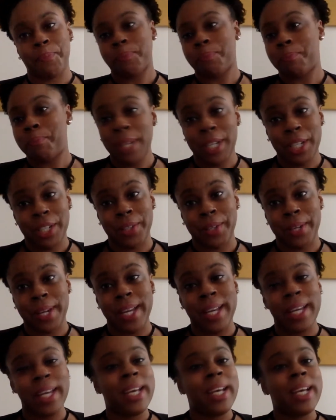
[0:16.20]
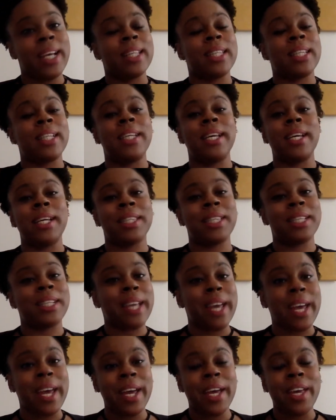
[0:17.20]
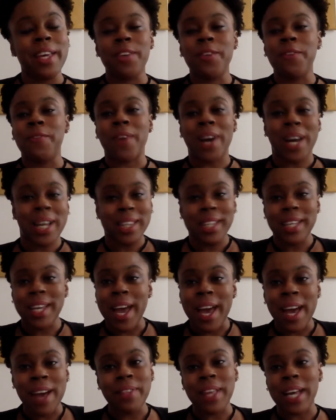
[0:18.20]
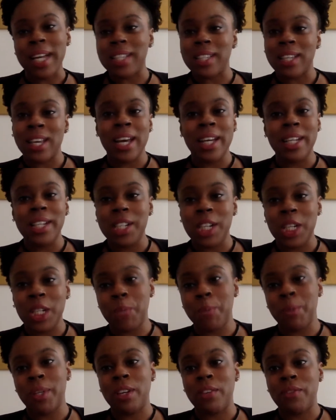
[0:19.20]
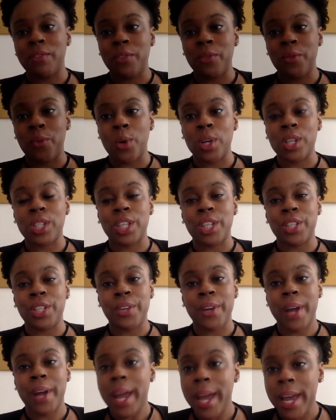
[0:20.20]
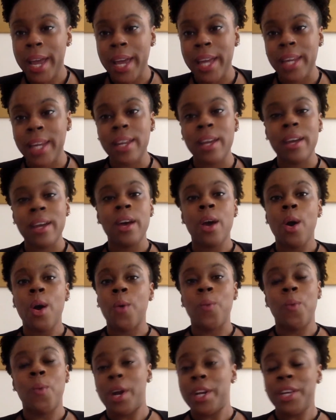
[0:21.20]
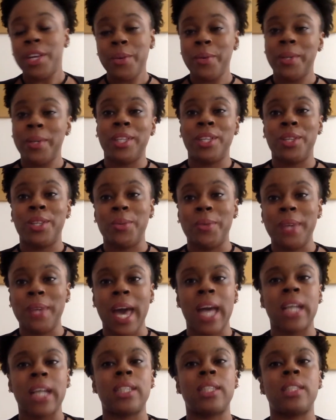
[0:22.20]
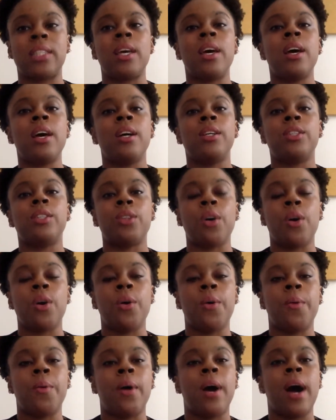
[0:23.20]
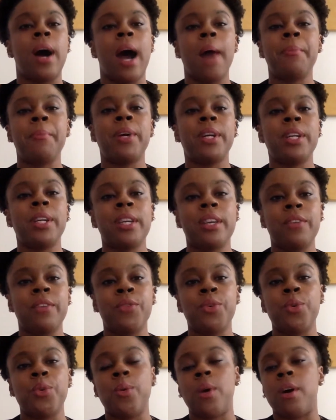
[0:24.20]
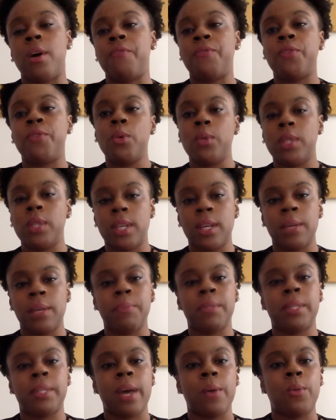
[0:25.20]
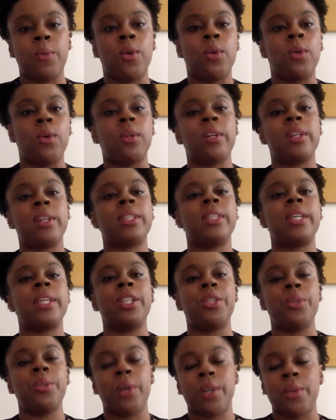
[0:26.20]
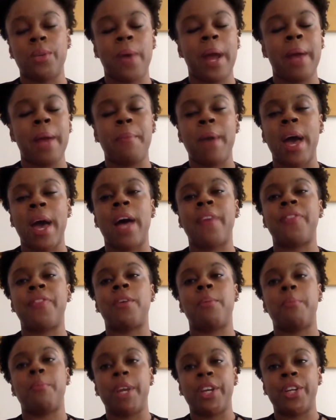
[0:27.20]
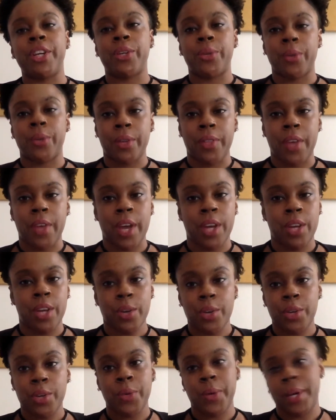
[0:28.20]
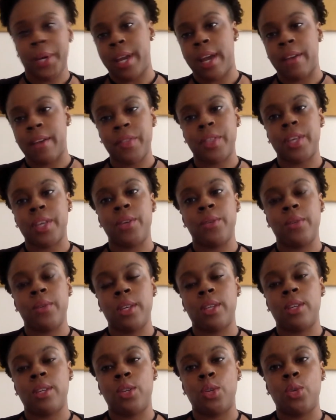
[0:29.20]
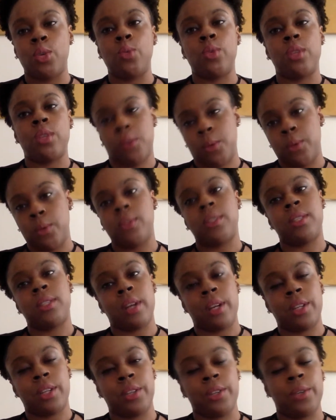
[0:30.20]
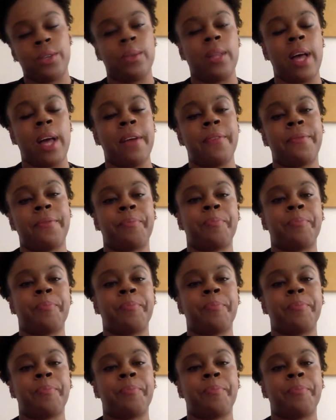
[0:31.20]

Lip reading: picture it. Today's the day. You finally have that signed judgment of divorce in your hand. What do you need to do next? So, I'm going to give you a few tips that will set you on the right path to make sure that you're doing everything you need to do to start your new life.